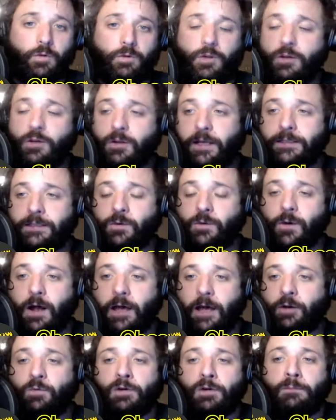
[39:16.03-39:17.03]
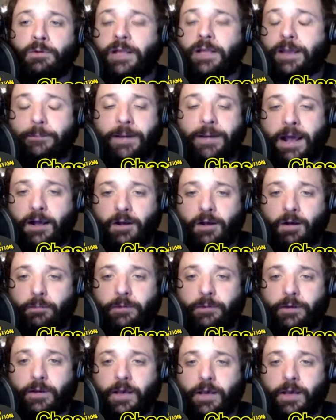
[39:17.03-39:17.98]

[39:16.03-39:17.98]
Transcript: look like. So I don't want to play a backup.